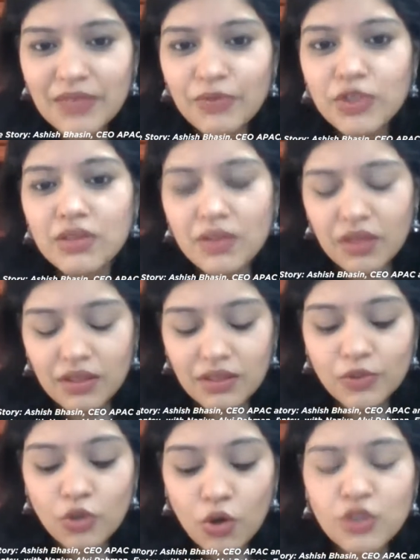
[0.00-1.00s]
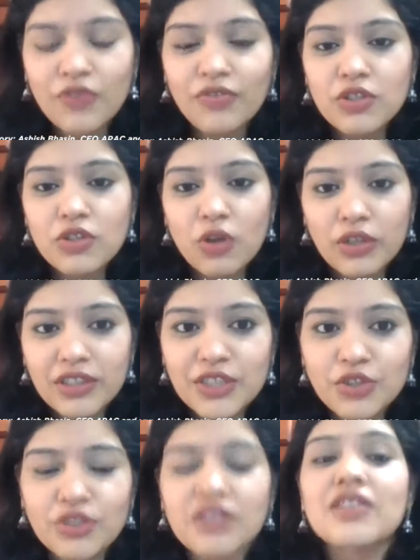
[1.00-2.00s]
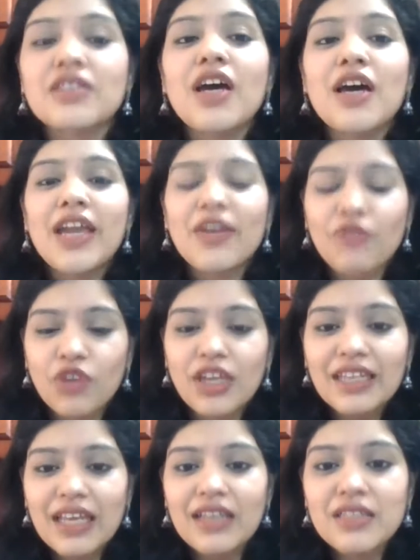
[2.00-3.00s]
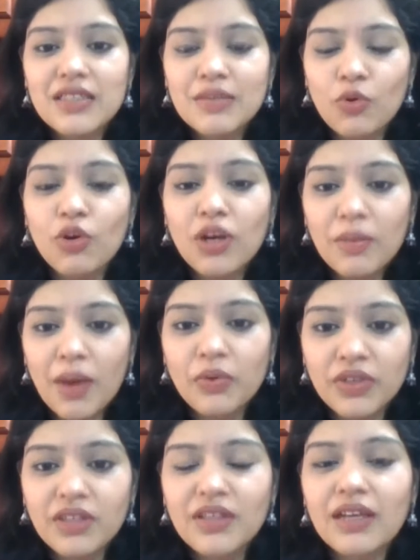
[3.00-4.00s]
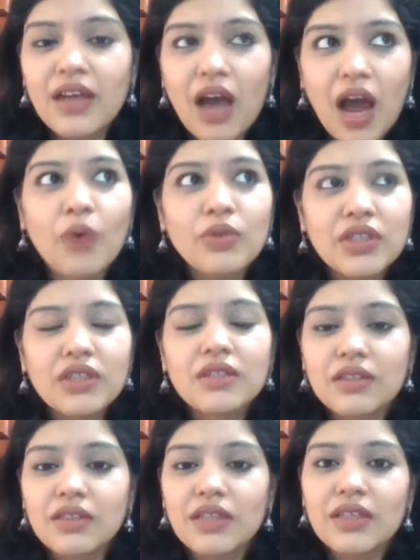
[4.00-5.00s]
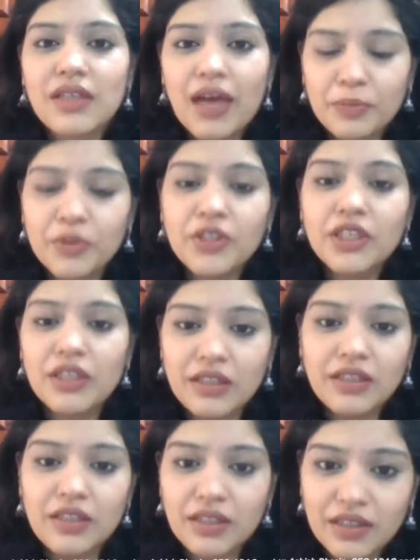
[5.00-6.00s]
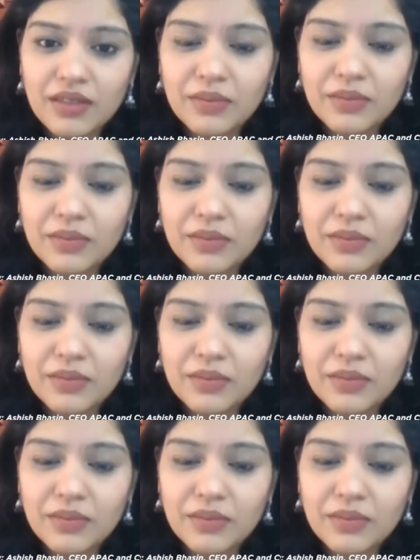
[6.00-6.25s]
There were talks of consolidations. If you can tell us more about it and how did it happen in India?